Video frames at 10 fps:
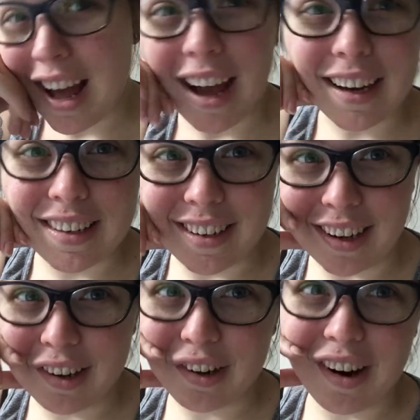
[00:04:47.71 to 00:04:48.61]
I
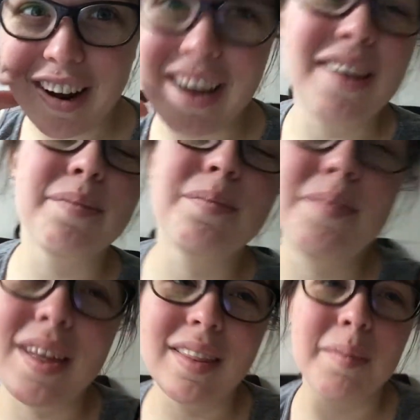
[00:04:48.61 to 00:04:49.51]
didn't cry,
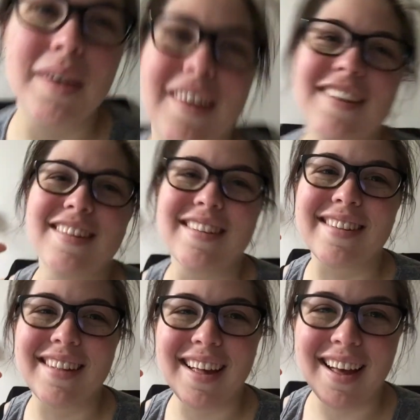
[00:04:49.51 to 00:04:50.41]
mainly because